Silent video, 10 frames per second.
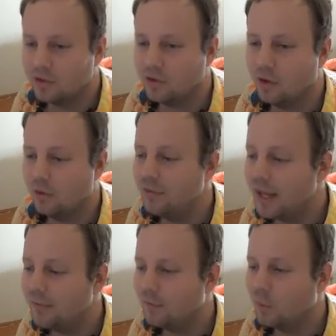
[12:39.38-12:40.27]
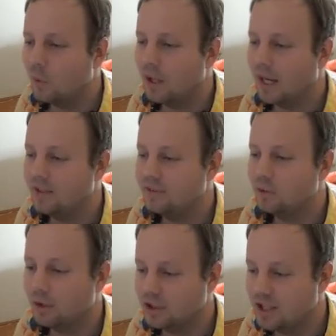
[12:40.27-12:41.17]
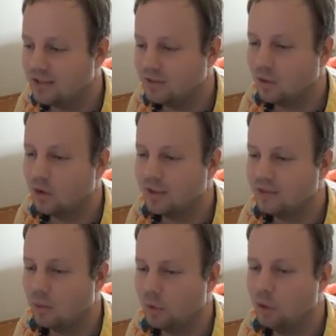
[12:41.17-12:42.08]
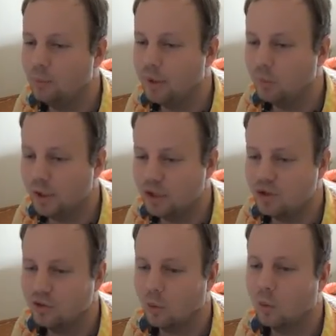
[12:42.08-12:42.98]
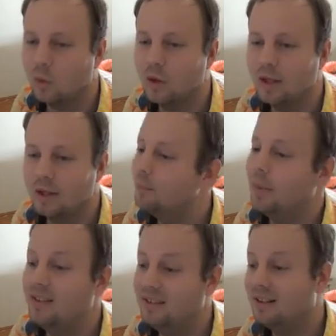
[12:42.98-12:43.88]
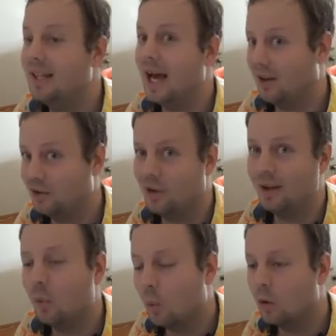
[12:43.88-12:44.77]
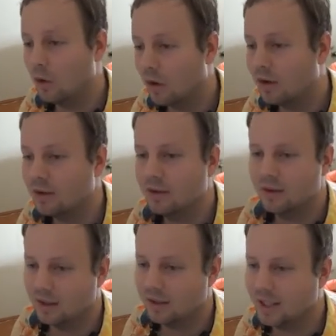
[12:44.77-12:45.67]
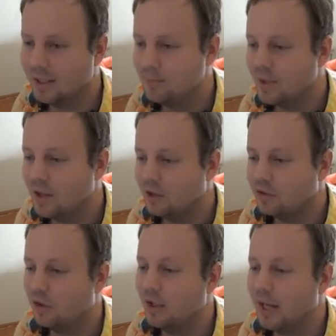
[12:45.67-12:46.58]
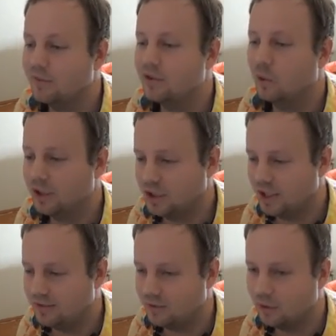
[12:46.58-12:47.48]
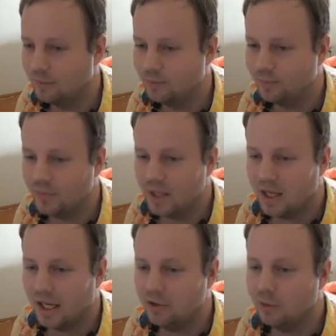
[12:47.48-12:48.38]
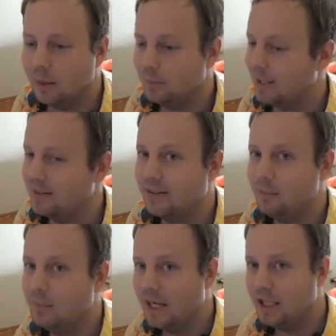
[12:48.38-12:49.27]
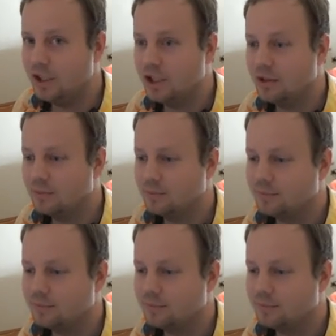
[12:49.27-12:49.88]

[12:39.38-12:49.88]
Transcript: So, therefore, a sorichisto is someone who bewitches or basically acts like a warlock, okay? So, you have sorichisto. And do you remember how to say mage?